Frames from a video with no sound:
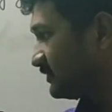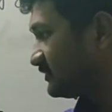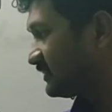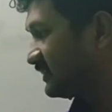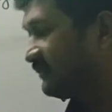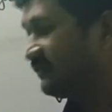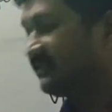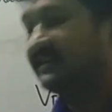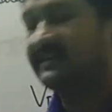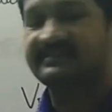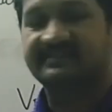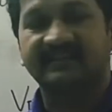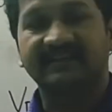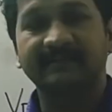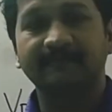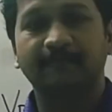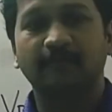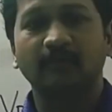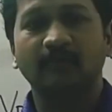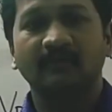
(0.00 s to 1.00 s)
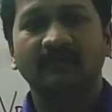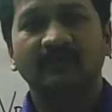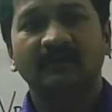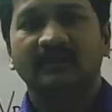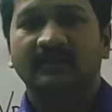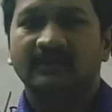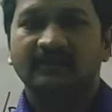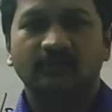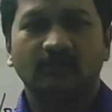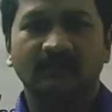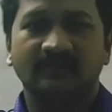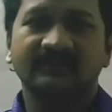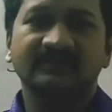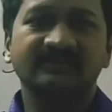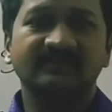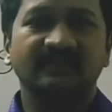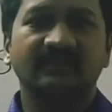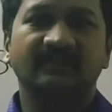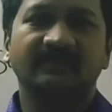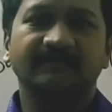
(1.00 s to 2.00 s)
is given as input. So this
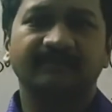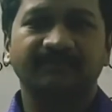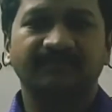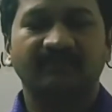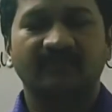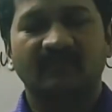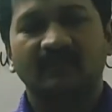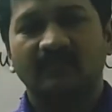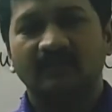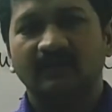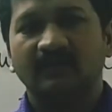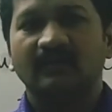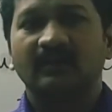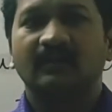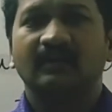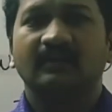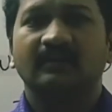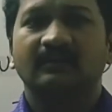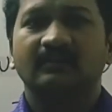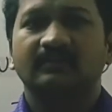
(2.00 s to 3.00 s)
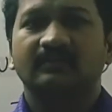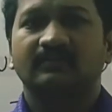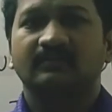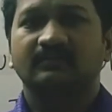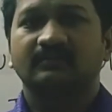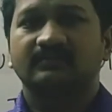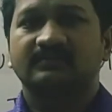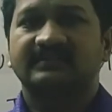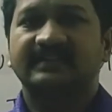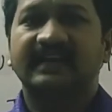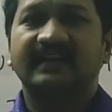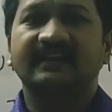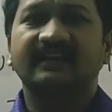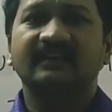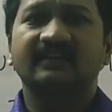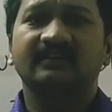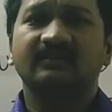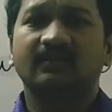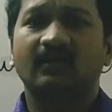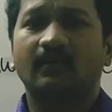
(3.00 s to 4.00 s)
is a
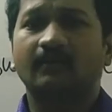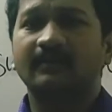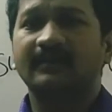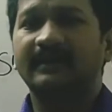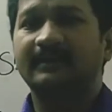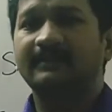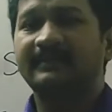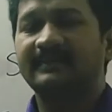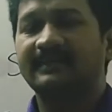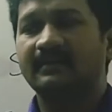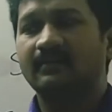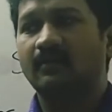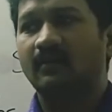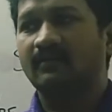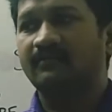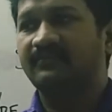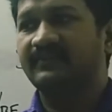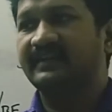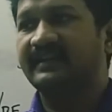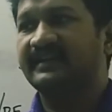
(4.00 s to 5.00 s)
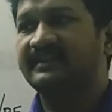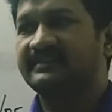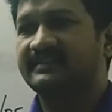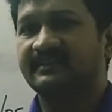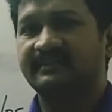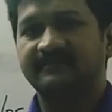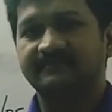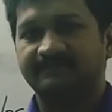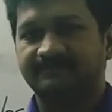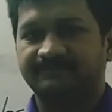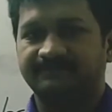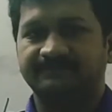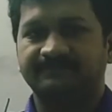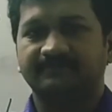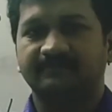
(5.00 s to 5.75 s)
standard common emitter configuration